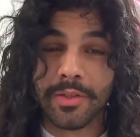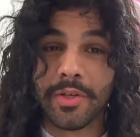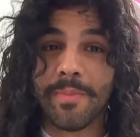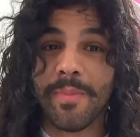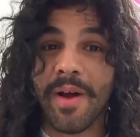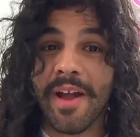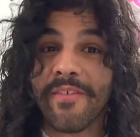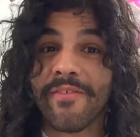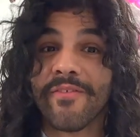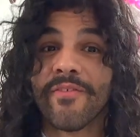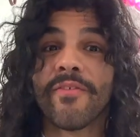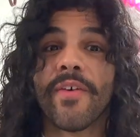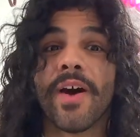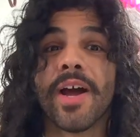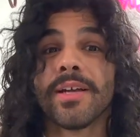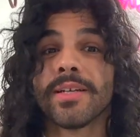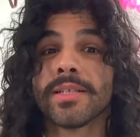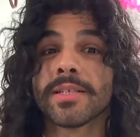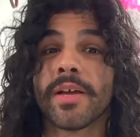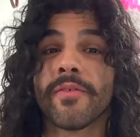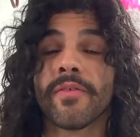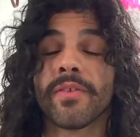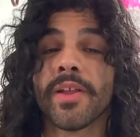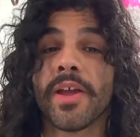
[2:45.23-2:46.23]
You might find
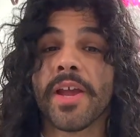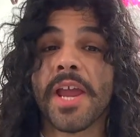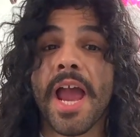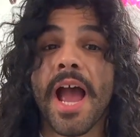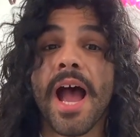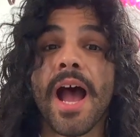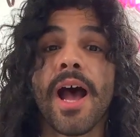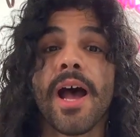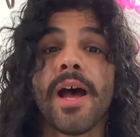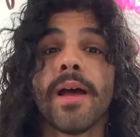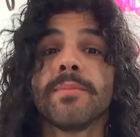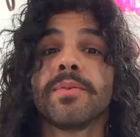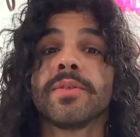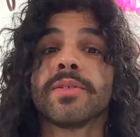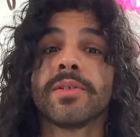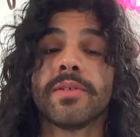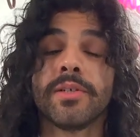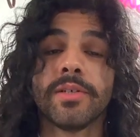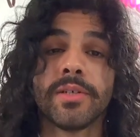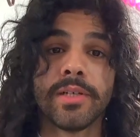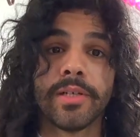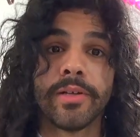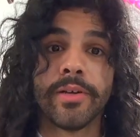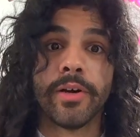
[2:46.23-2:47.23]
something that you
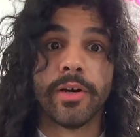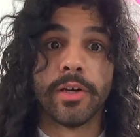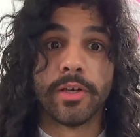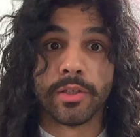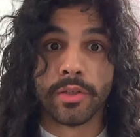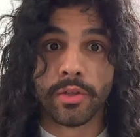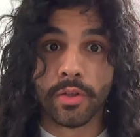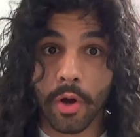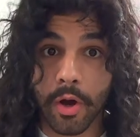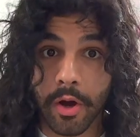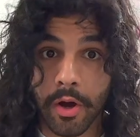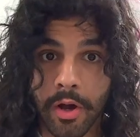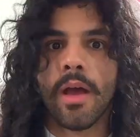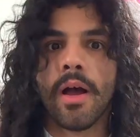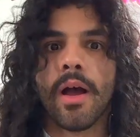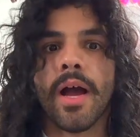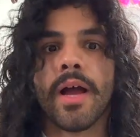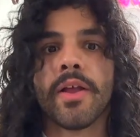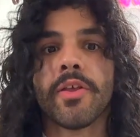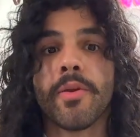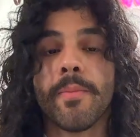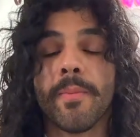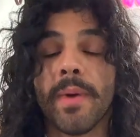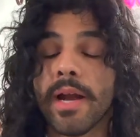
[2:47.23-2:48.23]
absolutely adore
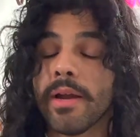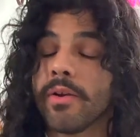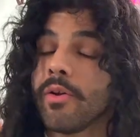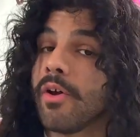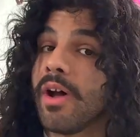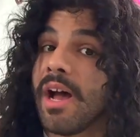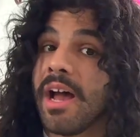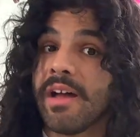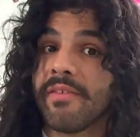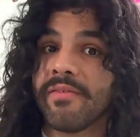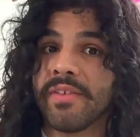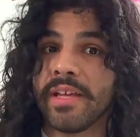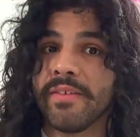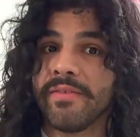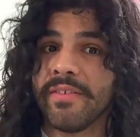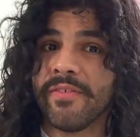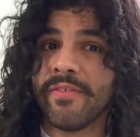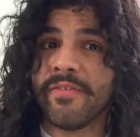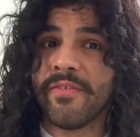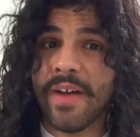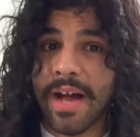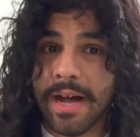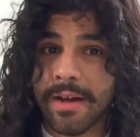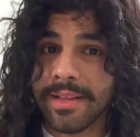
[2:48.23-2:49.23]
and you might not have even
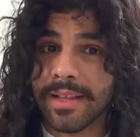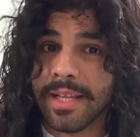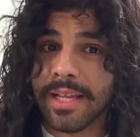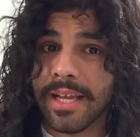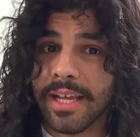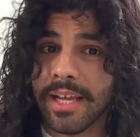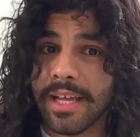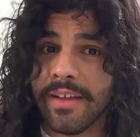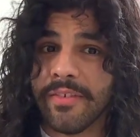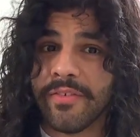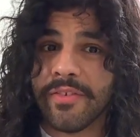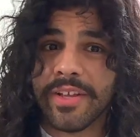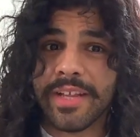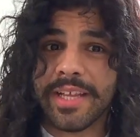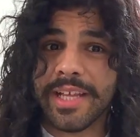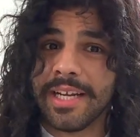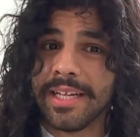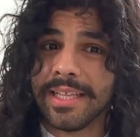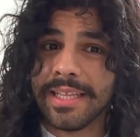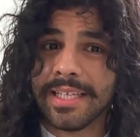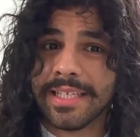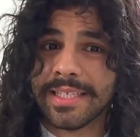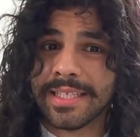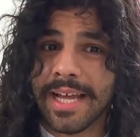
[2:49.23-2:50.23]
found it if you
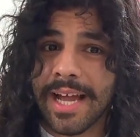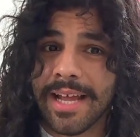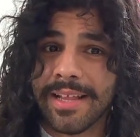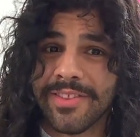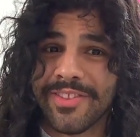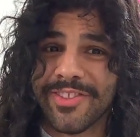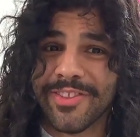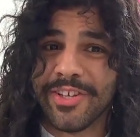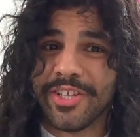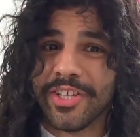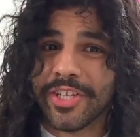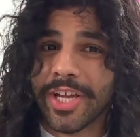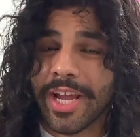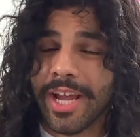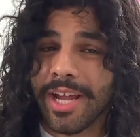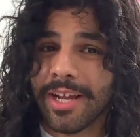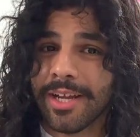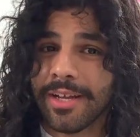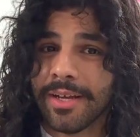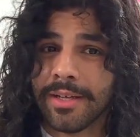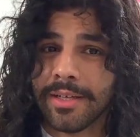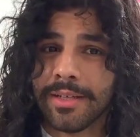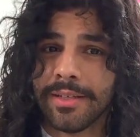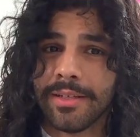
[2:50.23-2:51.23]
didn't decide to check
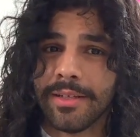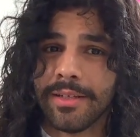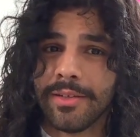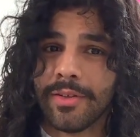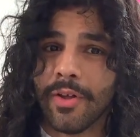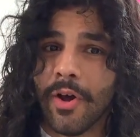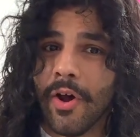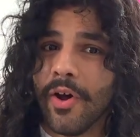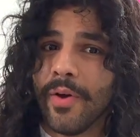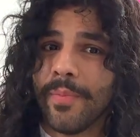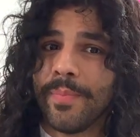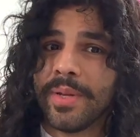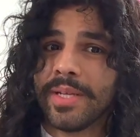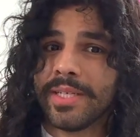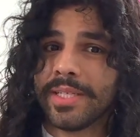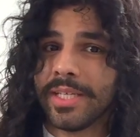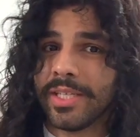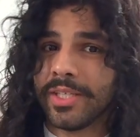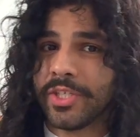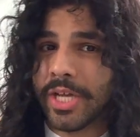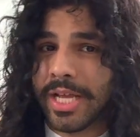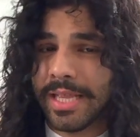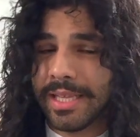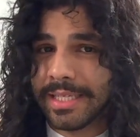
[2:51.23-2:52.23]
the
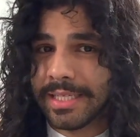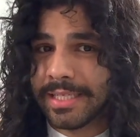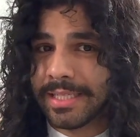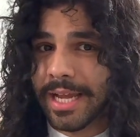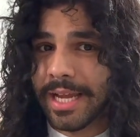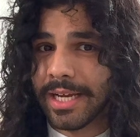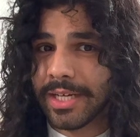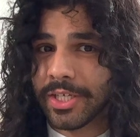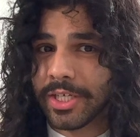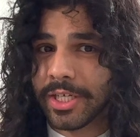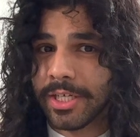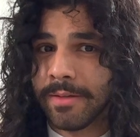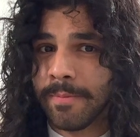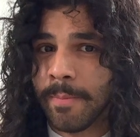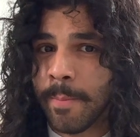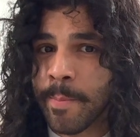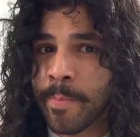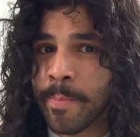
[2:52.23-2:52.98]
opposite gender section.